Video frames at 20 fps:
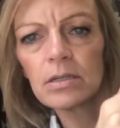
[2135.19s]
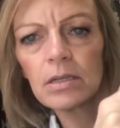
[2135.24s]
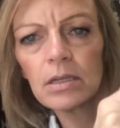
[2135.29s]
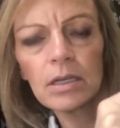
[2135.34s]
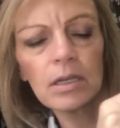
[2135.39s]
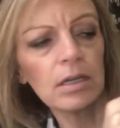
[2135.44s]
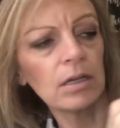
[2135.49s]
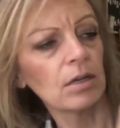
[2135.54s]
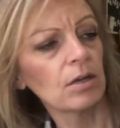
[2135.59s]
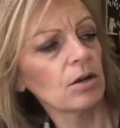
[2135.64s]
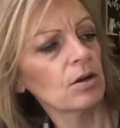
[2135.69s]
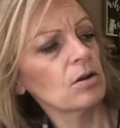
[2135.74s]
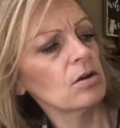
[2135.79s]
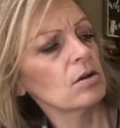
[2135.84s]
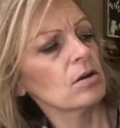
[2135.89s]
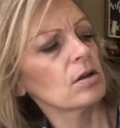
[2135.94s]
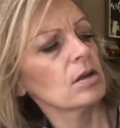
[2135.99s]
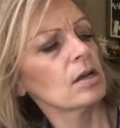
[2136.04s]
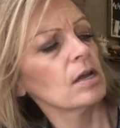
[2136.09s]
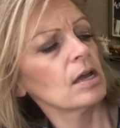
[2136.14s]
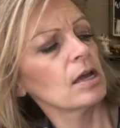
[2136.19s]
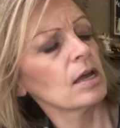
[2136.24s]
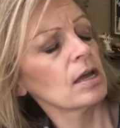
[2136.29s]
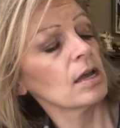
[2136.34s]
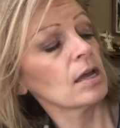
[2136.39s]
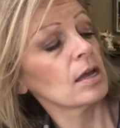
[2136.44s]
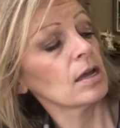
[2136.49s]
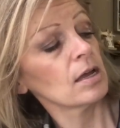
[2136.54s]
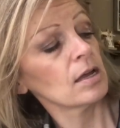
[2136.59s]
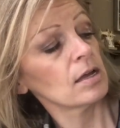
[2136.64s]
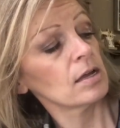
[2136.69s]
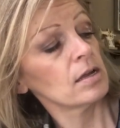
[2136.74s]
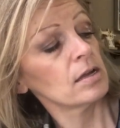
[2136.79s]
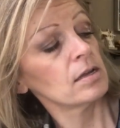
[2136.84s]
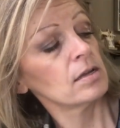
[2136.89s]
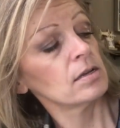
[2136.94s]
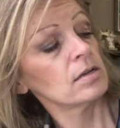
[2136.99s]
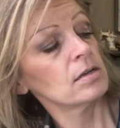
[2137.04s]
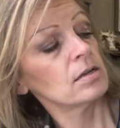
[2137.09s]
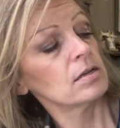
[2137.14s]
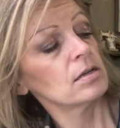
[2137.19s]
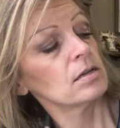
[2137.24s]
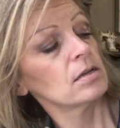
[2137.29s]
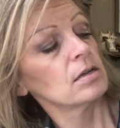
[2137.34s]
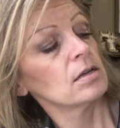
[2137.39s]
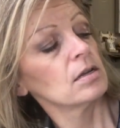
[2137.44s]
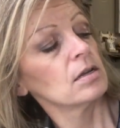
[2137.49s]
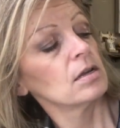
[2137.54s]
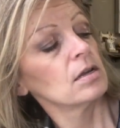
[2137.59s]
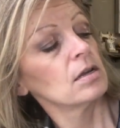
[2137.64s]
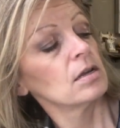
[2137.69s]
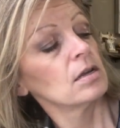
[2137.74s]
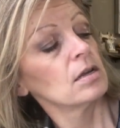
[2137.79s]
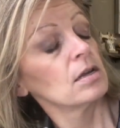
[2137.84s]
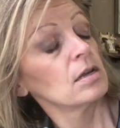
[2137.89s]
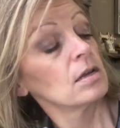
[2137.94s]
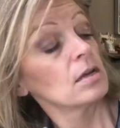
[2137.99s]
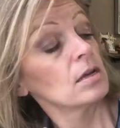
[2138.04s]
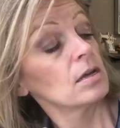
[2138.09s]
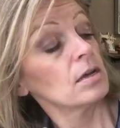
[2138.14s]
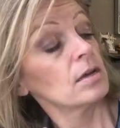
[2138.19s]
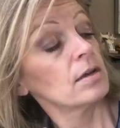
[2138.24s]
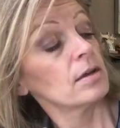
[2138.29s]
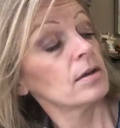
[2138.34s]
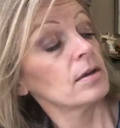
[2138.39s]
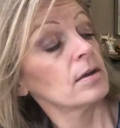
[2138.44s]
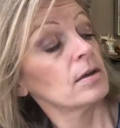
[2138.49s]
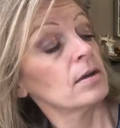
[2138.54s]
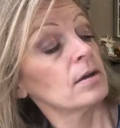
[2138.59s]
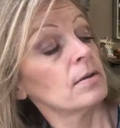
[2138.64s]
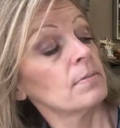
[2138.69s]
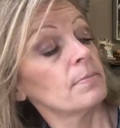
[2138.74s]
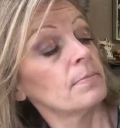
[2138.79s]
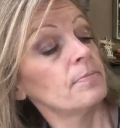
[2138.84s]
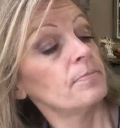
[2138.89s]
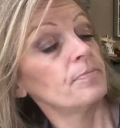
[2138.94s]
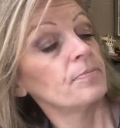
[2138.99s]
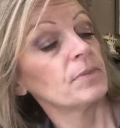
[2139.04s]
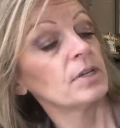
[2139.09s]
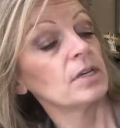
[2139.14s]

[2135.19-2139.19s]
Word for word: here and um,